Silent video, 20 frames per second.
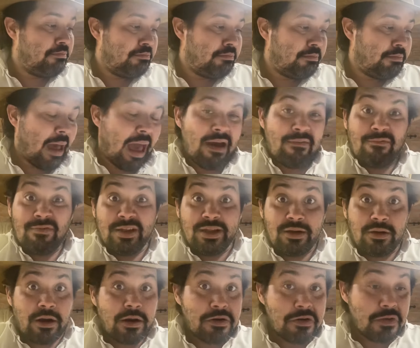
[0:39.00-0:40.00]
pamphlet,
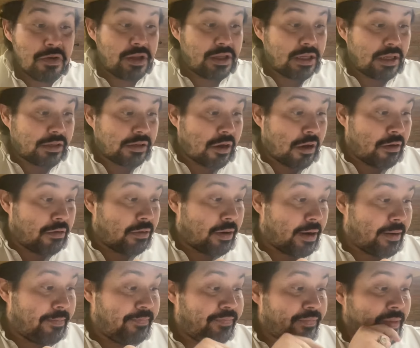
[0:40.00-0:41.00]
or I don't know what that's called,
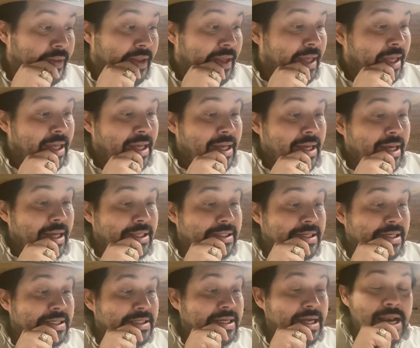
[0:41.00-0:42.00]
right? It
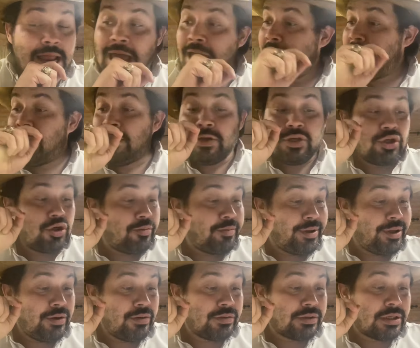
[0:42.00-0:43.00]
says that I should
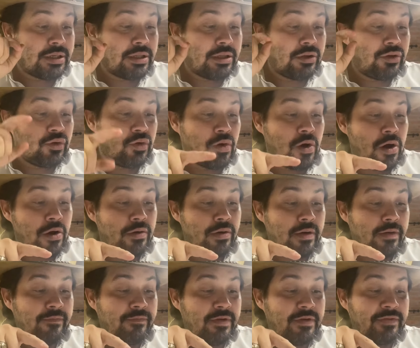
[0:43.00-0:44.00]
be using the
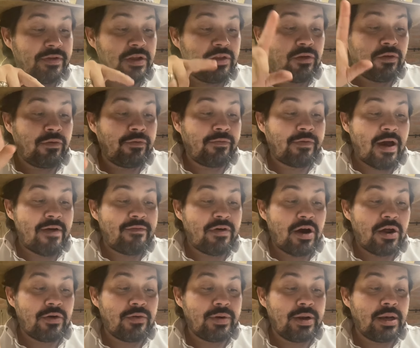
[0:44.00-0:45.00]
250 to
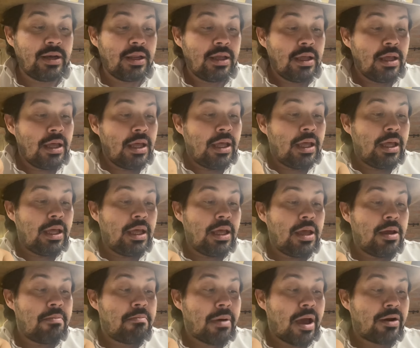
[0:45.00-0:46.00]
500
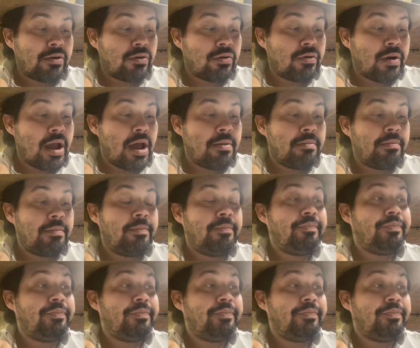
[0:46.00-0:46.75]
microgram